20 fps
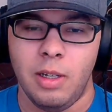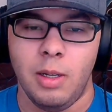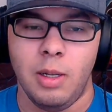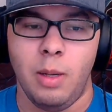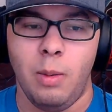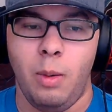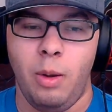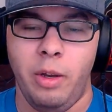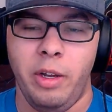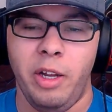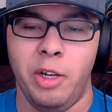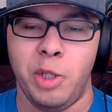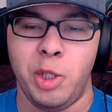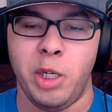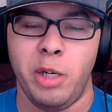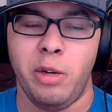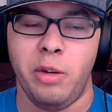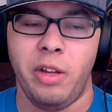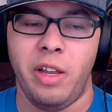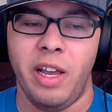I want you,
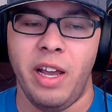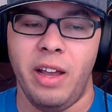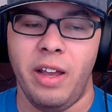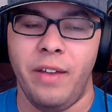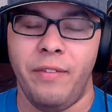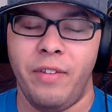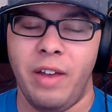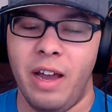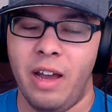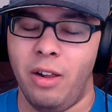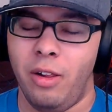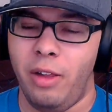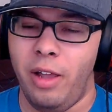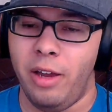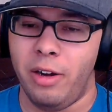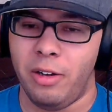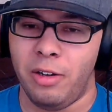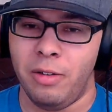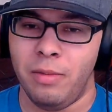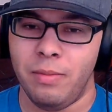Jiro, to have got a
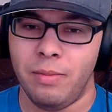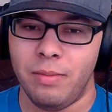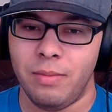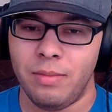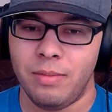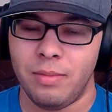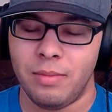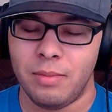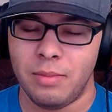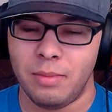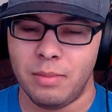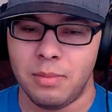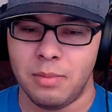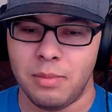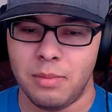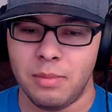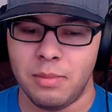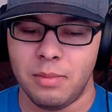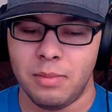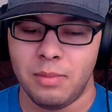letter.
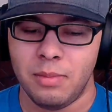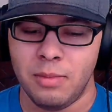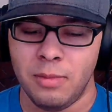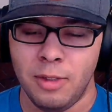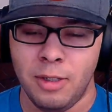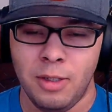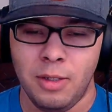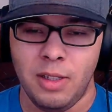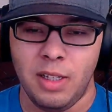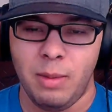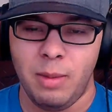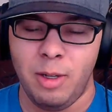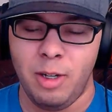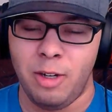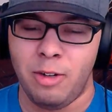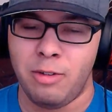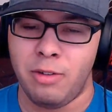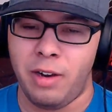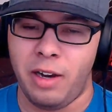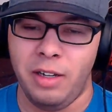It'd be the
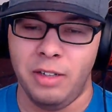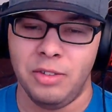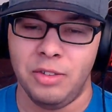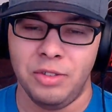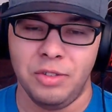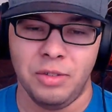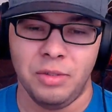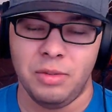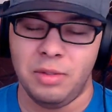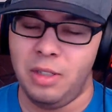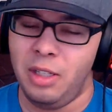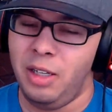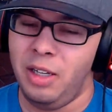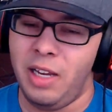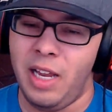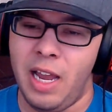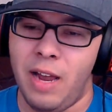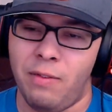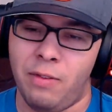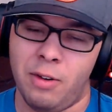greatest thing
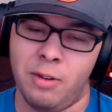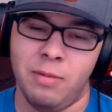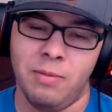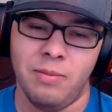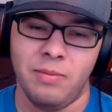ever.